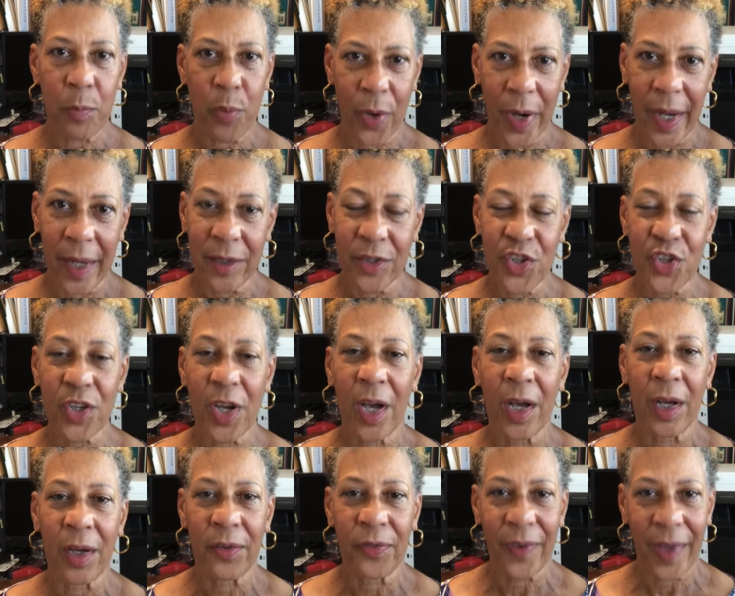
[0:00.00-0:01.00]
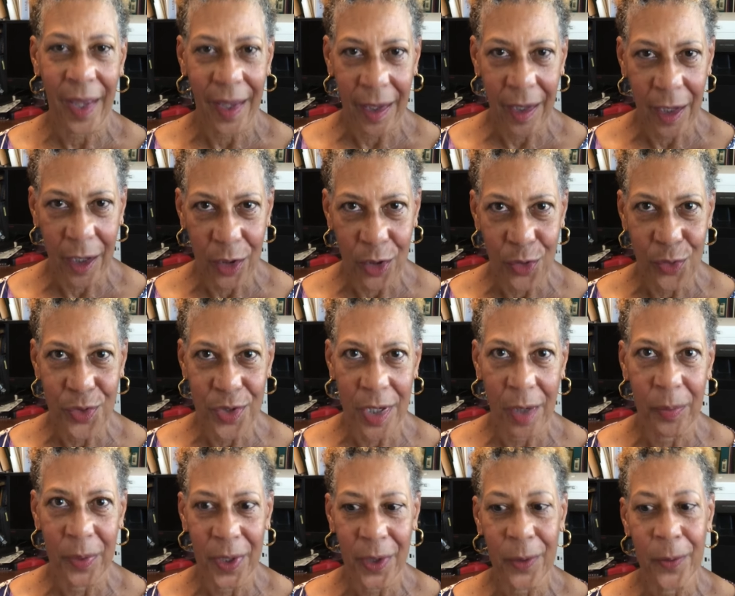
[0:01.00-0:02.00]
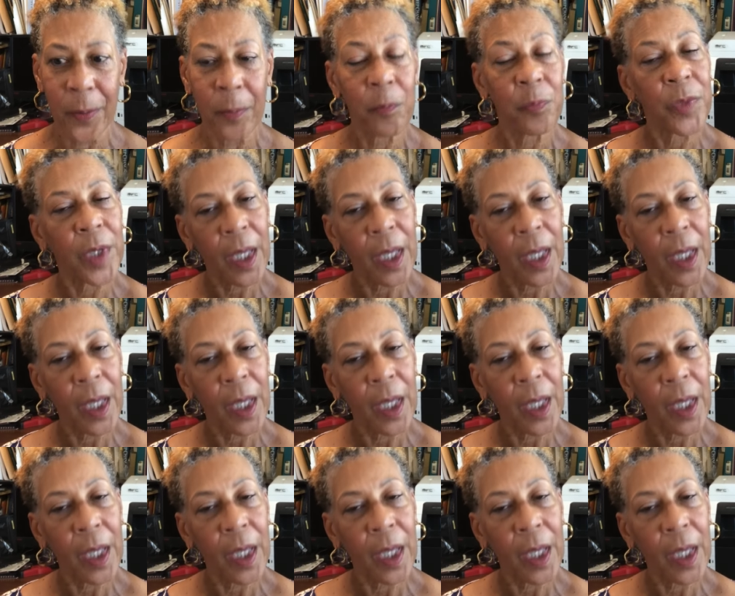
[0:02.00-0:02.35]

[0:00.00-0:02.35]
branch of AAUW